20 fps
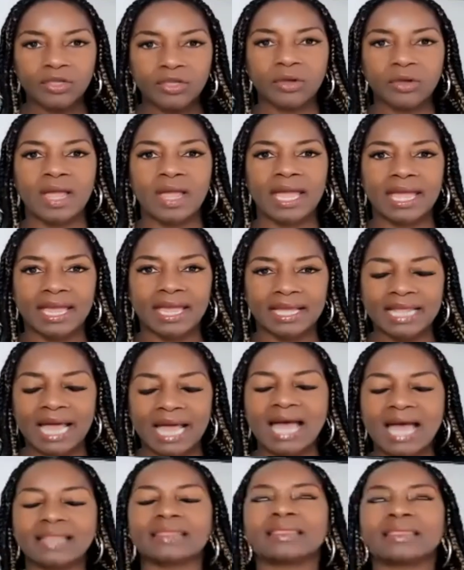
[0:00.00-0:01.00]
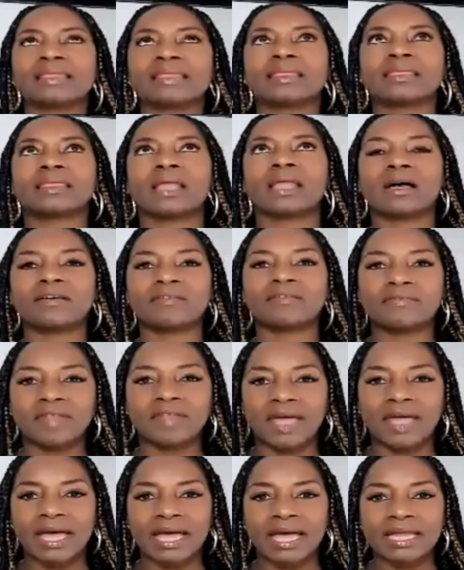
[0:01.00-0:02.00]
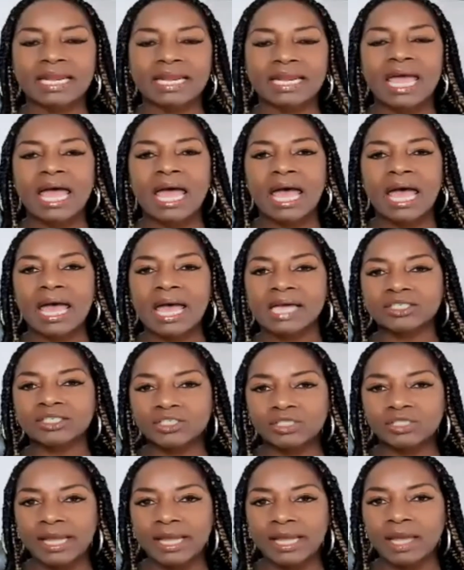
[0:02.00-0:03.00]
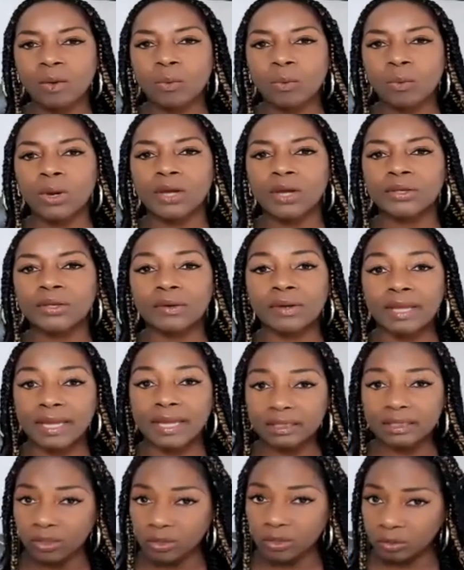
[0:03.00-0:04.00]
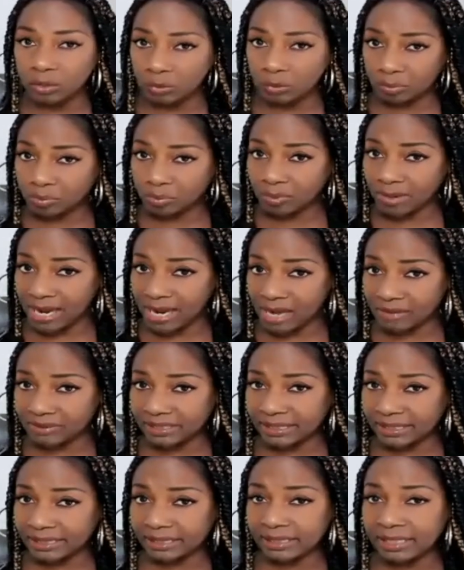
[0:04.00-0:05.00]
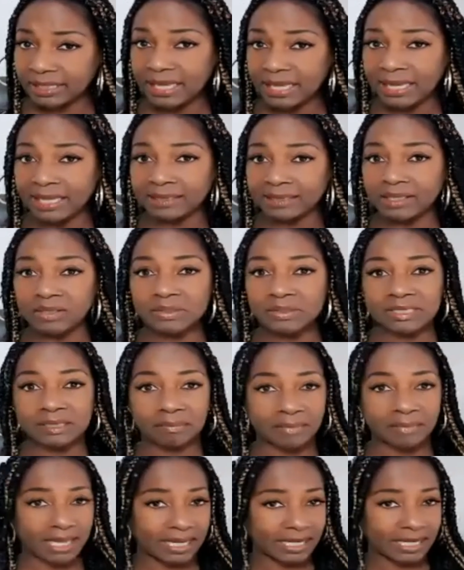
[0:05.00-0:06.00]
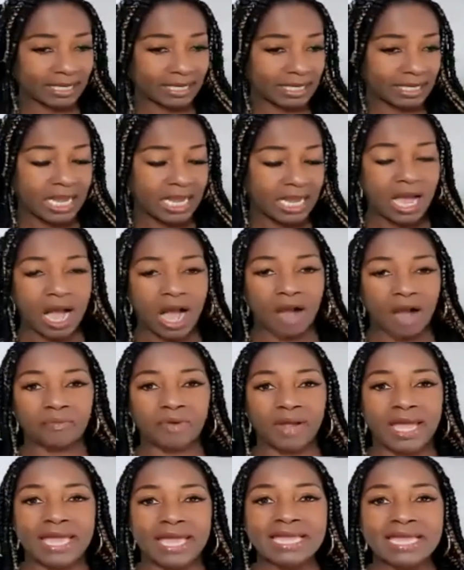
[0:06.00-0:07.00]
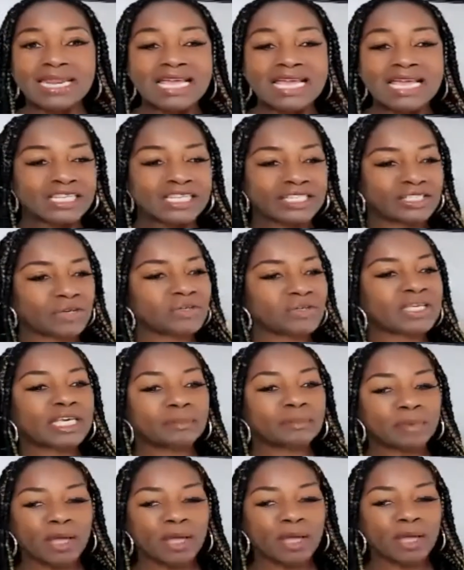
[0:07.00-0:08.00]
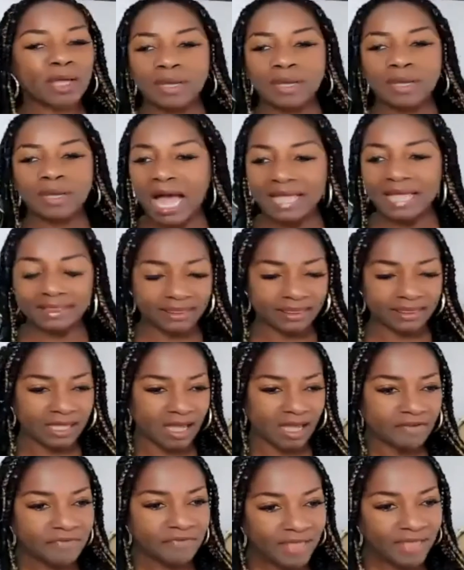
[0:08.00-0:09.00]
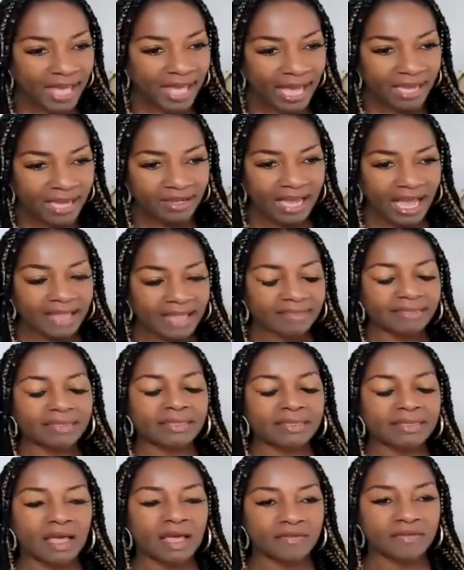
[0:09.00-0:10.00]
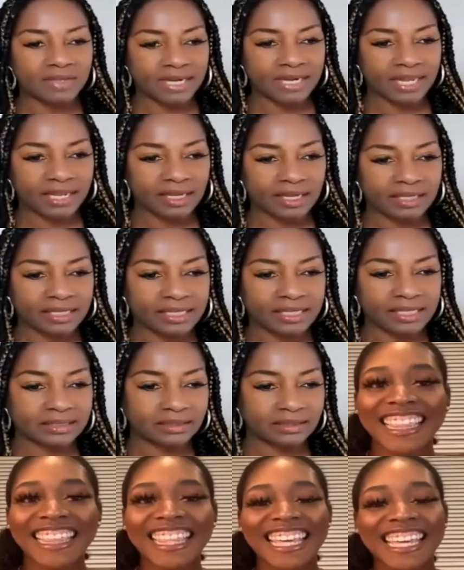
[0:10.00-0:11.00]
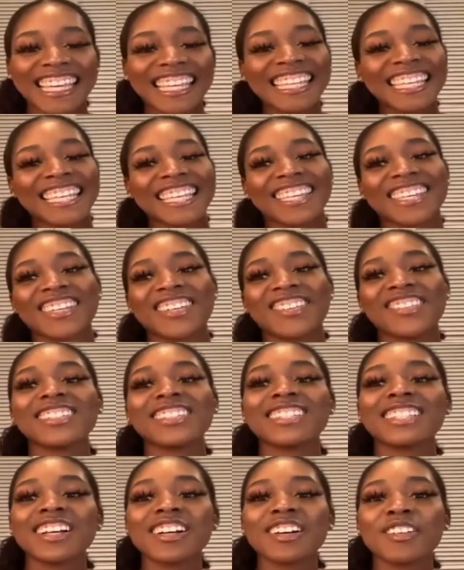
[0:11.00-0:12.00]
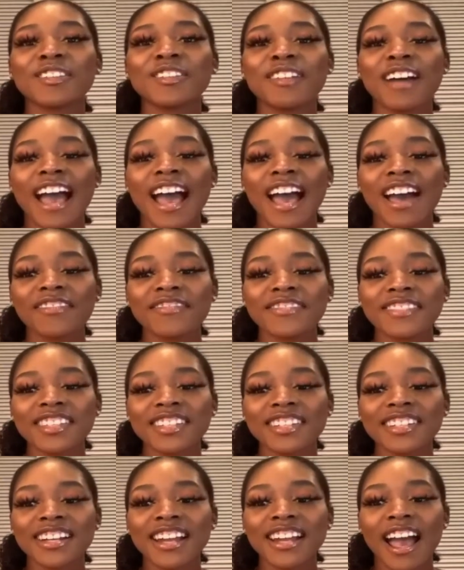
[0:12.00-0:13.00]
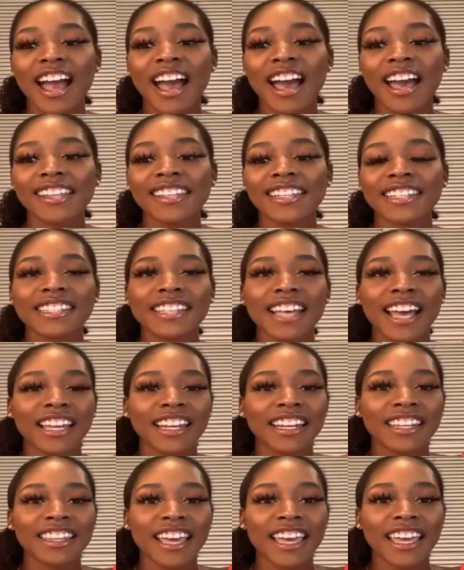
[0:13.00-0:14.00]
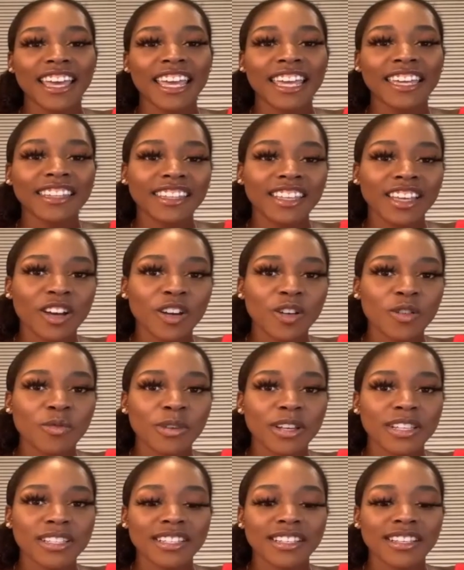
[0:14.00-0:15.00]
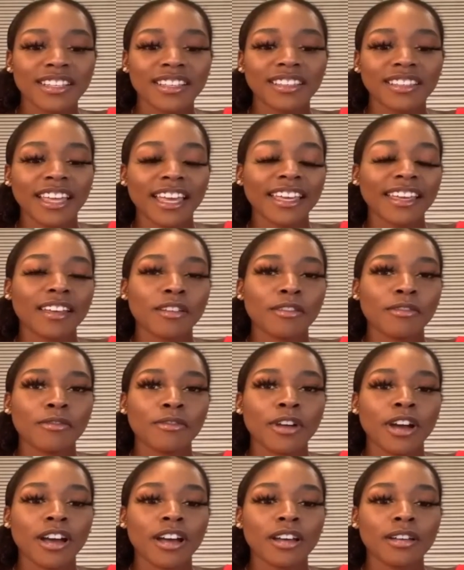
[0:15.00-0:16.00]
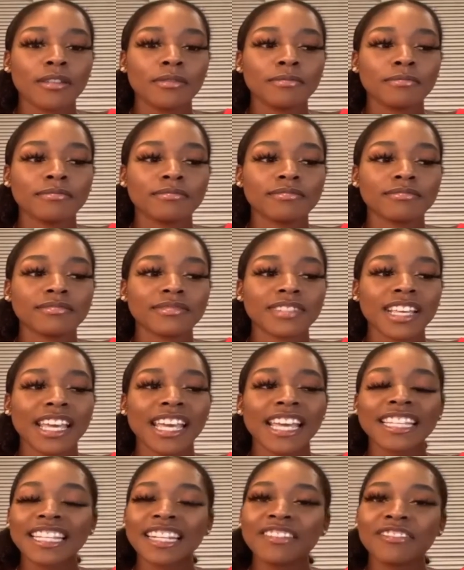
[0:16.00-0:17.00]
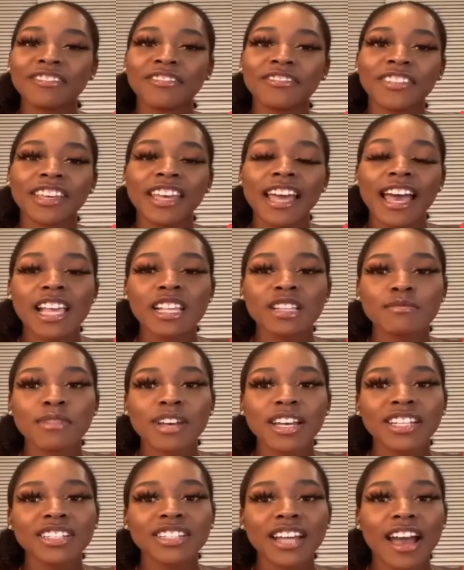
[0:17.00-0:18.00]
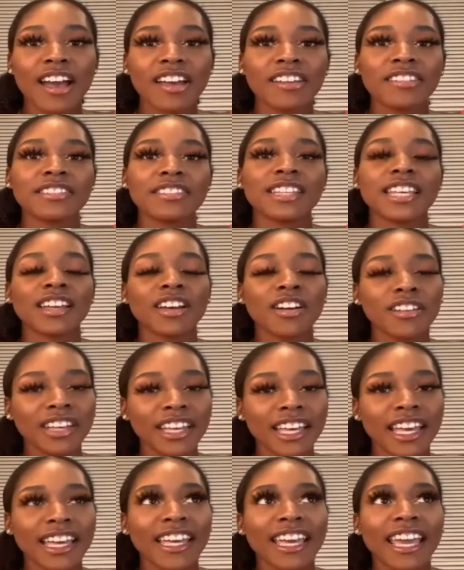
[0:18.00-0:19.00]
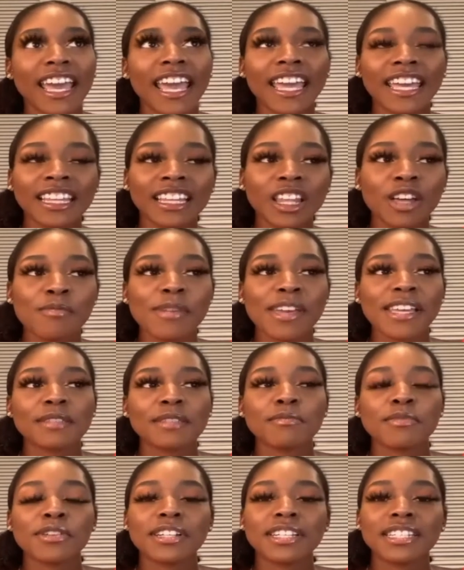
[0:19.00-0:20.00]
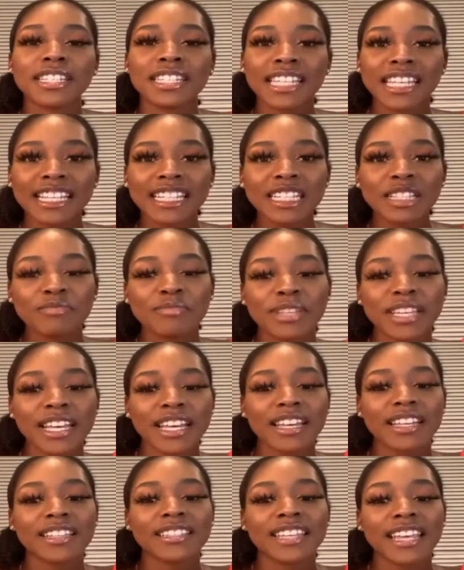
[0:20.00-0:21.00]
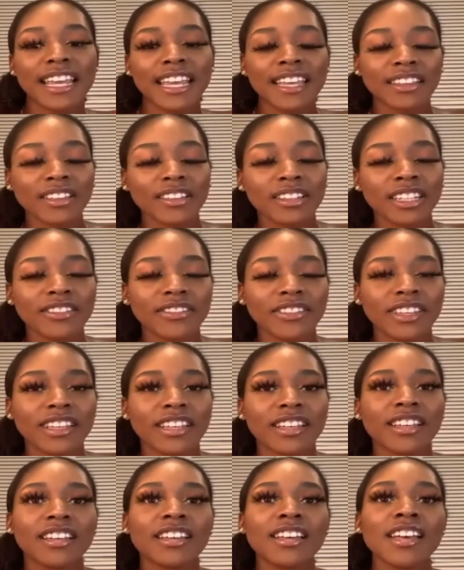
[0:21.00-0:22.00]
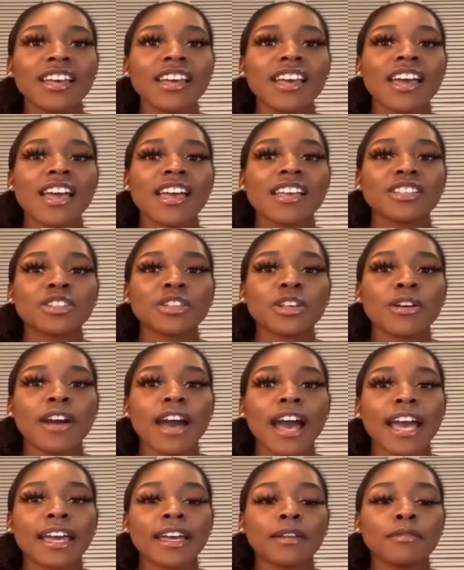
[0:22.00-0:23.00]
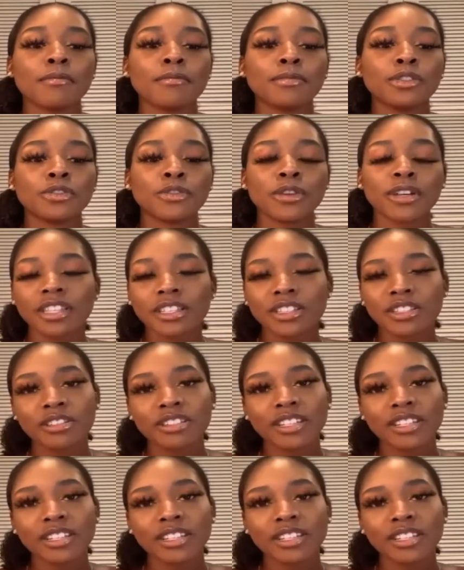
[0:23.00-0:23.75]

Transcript: your halo. I love that. Hashtag wear your halo proudly. Hello, somebody. All right. So keep going. I love that. I love it, Haley. Thank you. So after I decided that Haley O wasn't like it didn't fit as much, I was like, okay, Halo makes more sense because Haley Olivia. So I joined the two